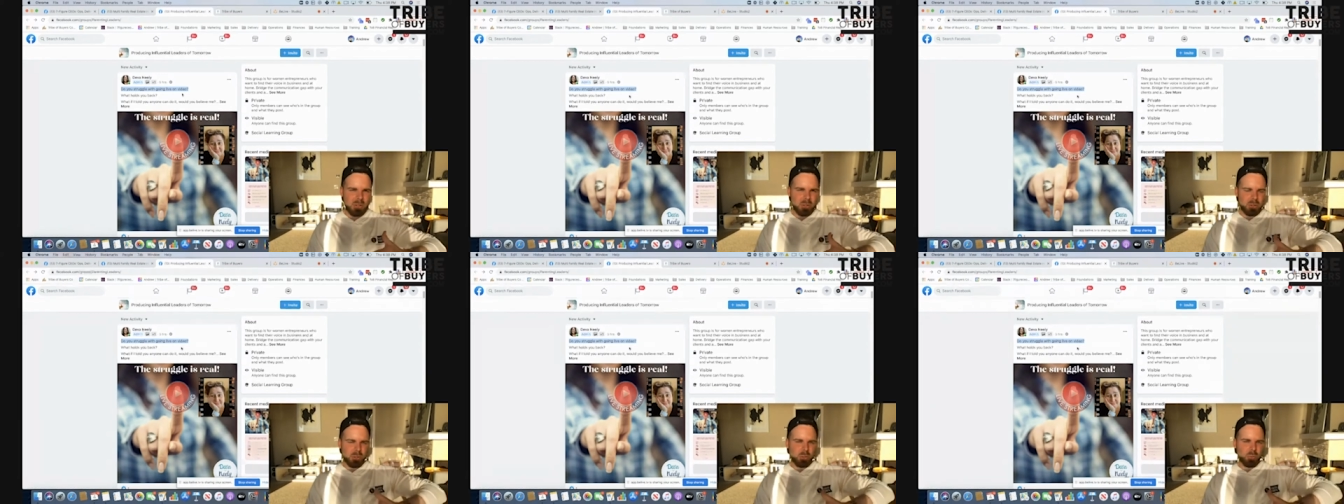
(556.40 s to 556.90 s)

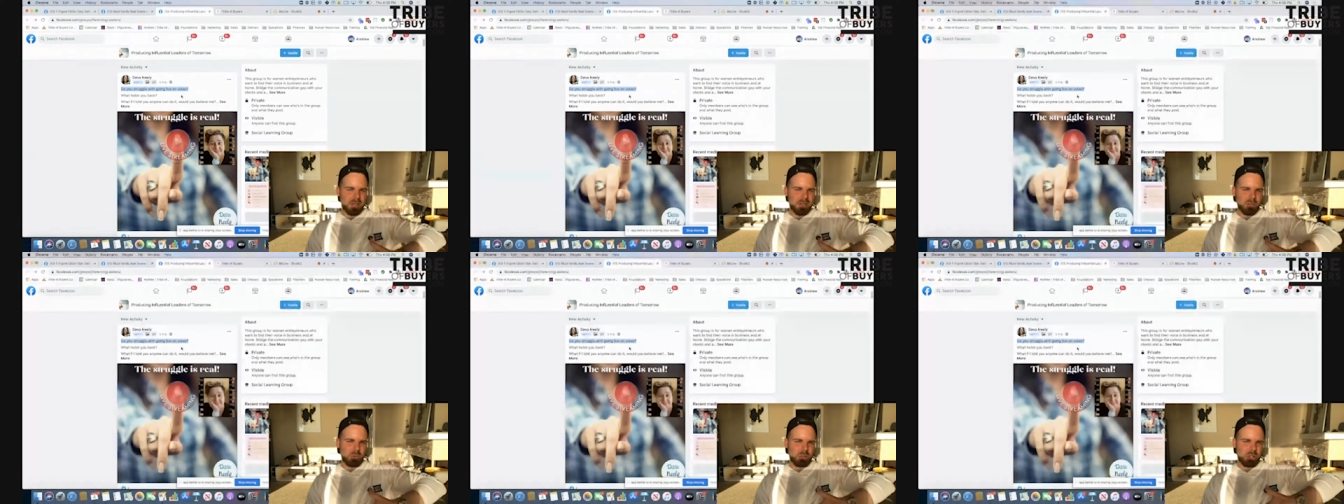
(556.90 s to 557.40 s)
you want
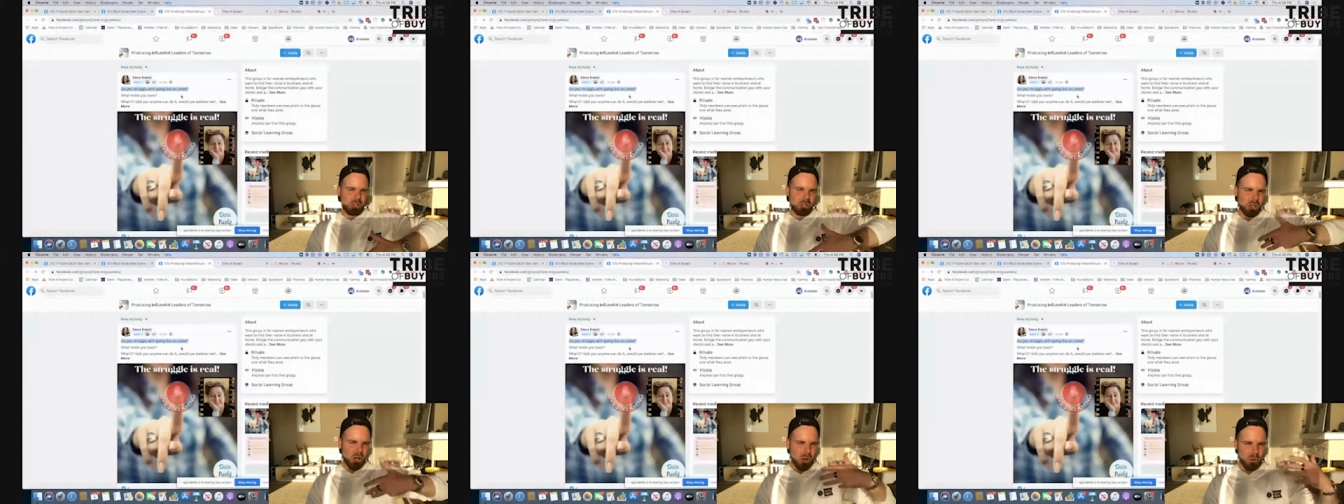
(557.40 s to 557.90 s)
to
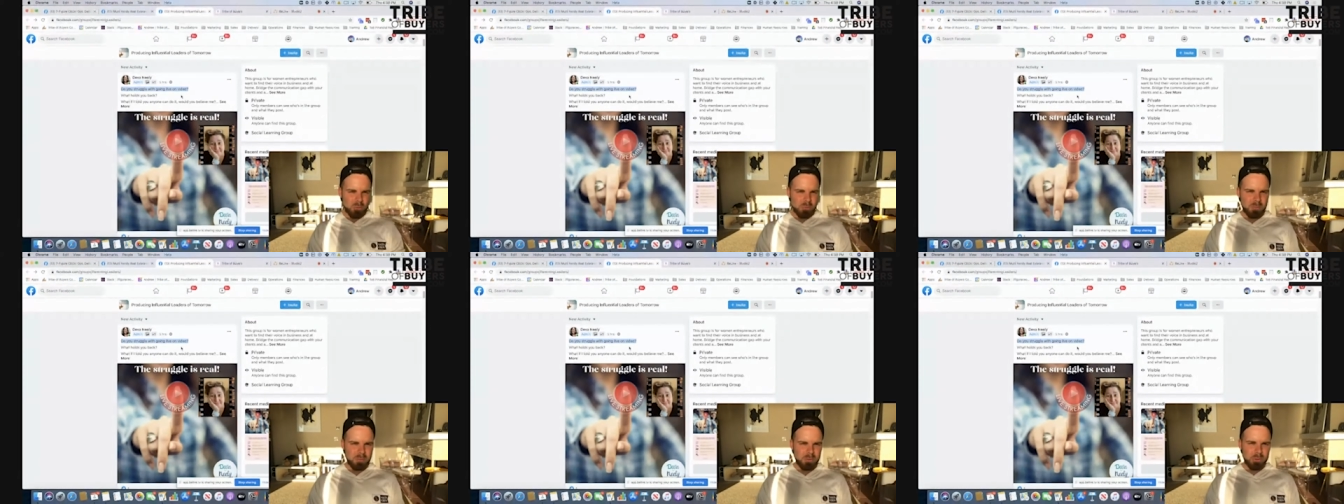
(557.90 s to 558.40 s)
show
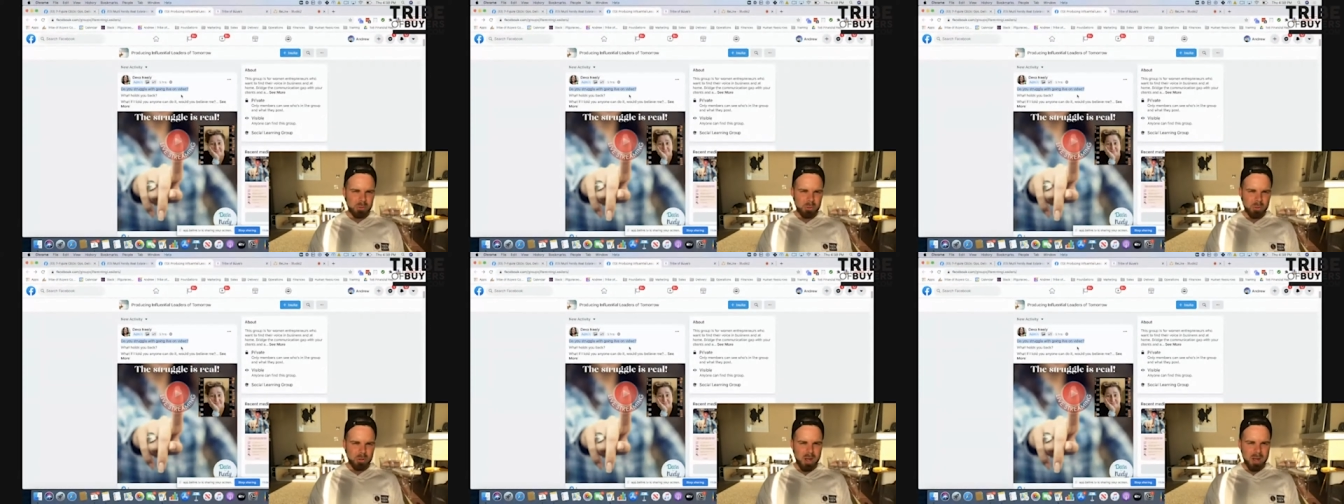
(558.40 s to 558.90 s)

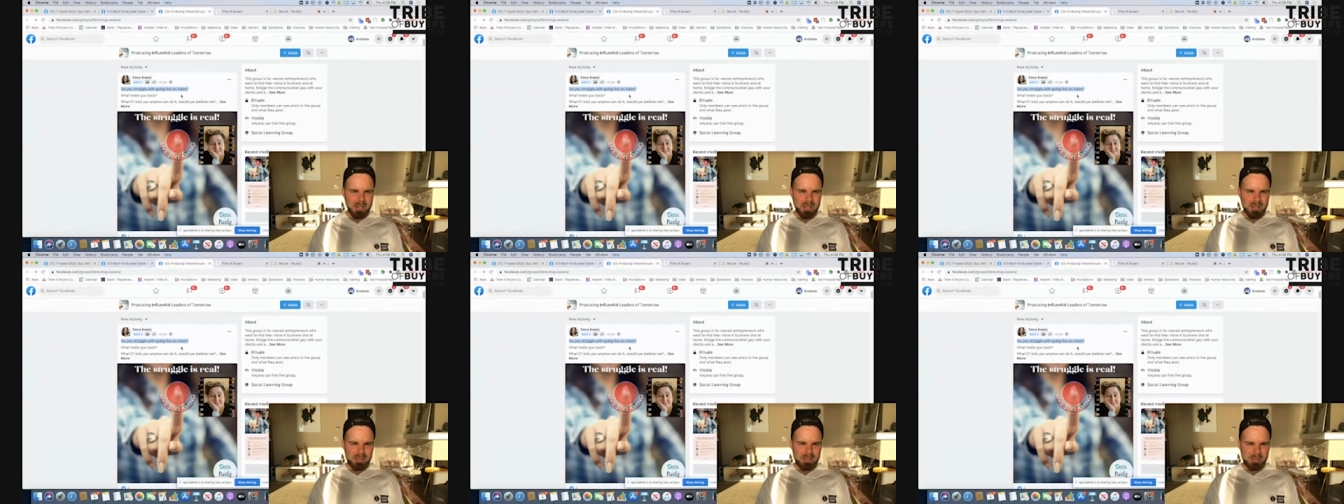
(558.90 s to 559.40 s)
your
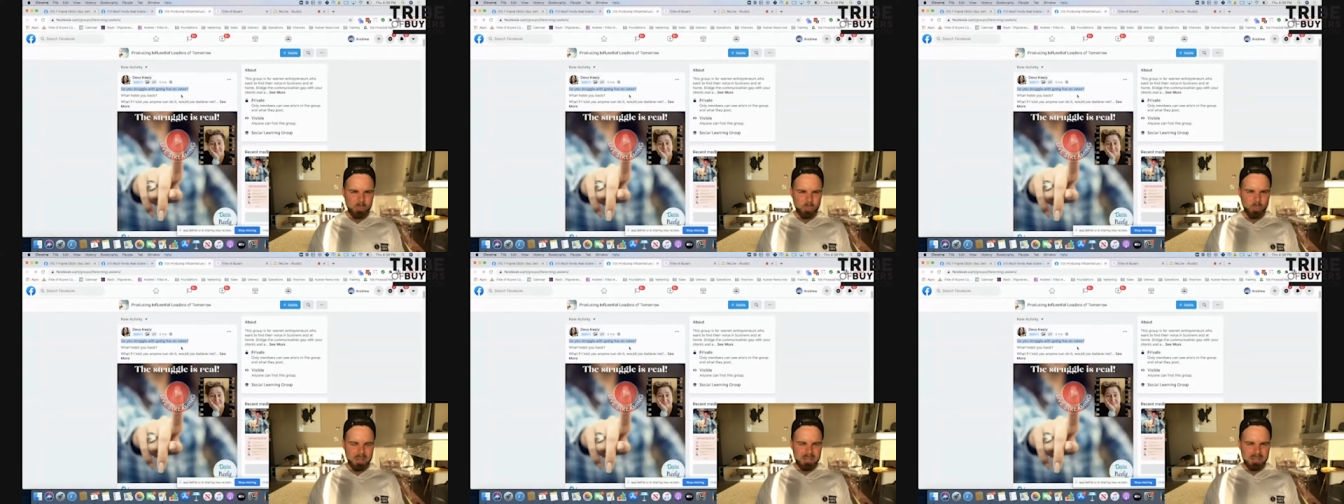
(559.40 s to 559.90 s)
audience
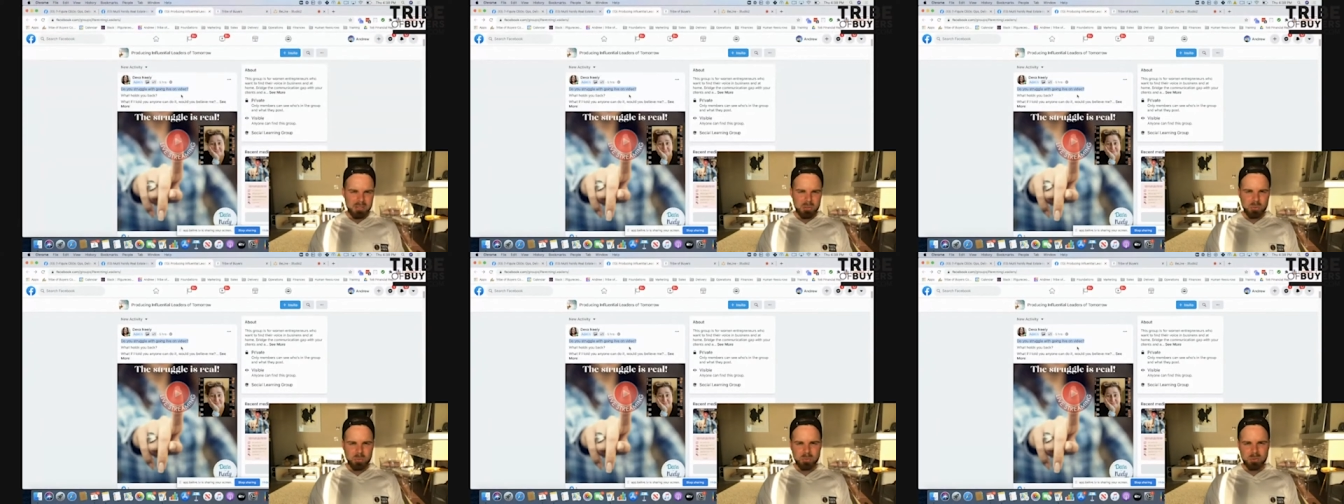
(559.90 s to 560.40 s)
what to
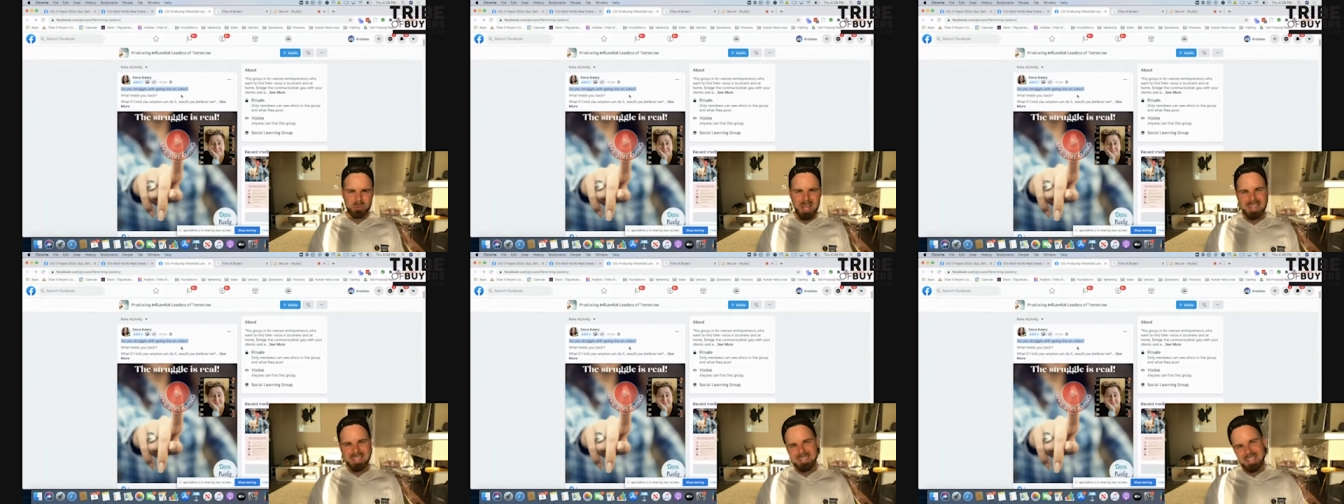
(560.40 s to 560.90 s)
do,
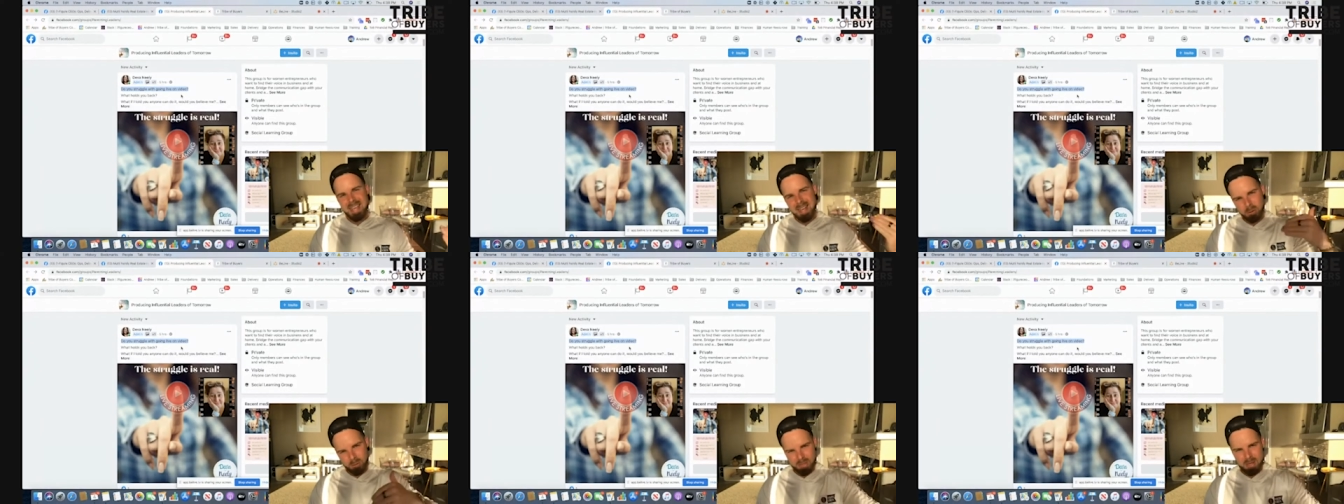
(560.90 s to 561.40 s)
not
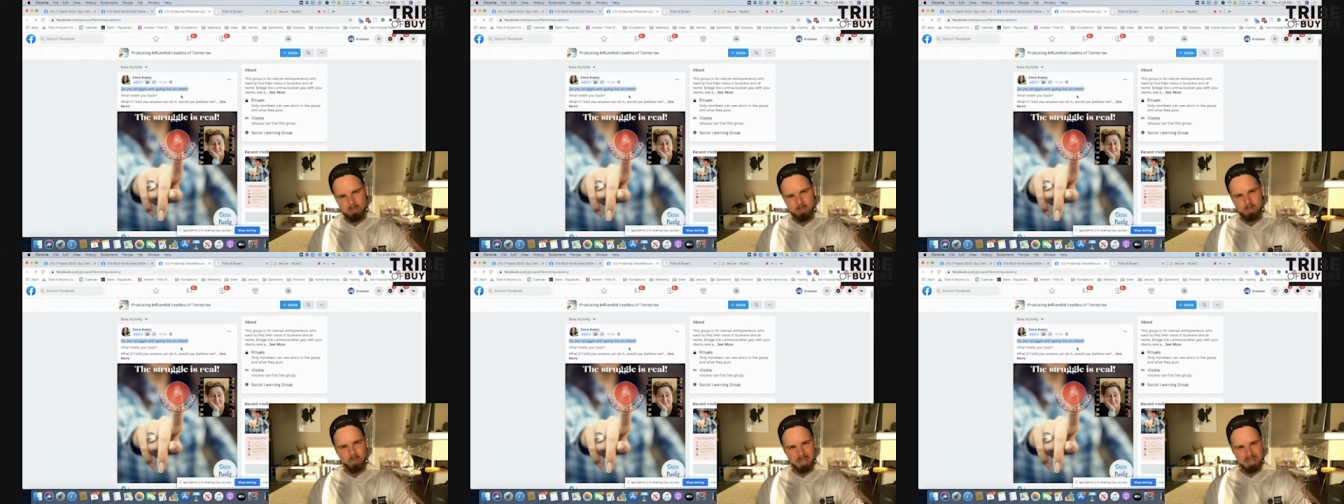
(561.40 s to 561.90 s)
tell
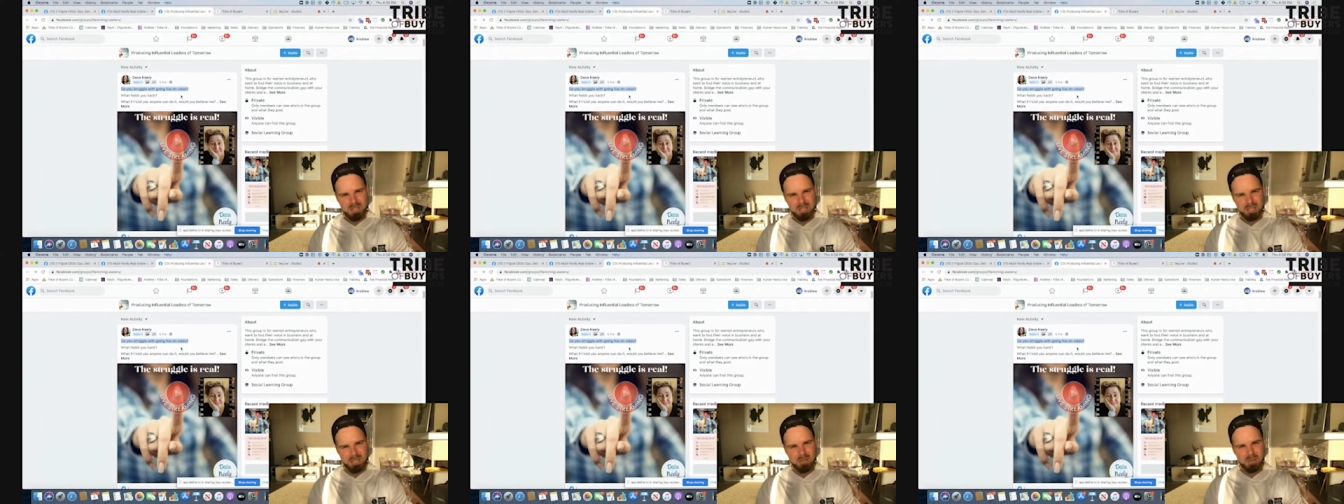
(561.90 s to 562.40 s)
them what to
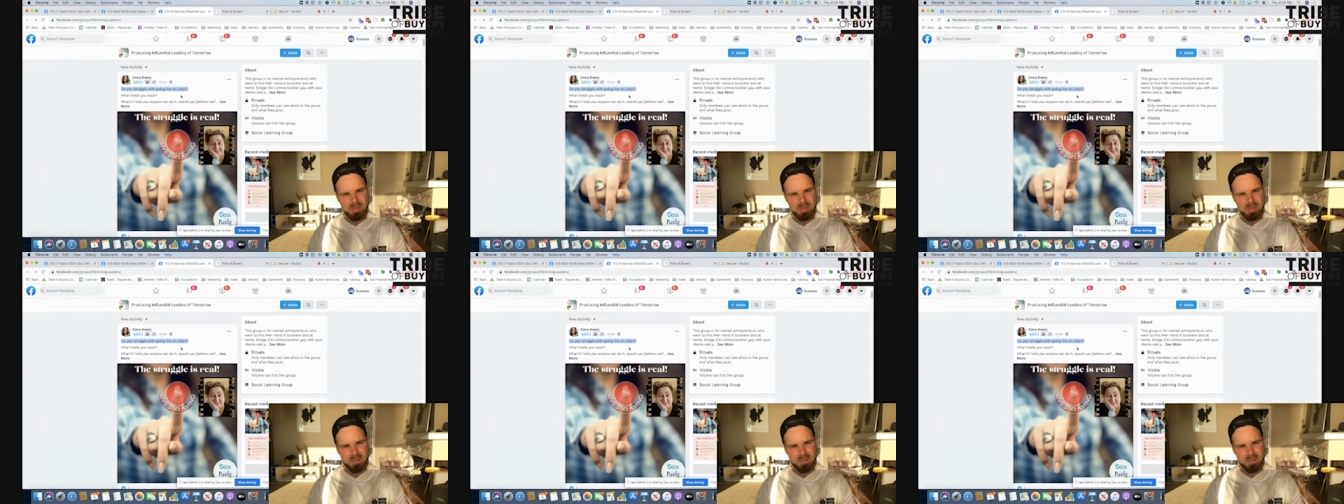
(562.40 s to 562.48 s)
do.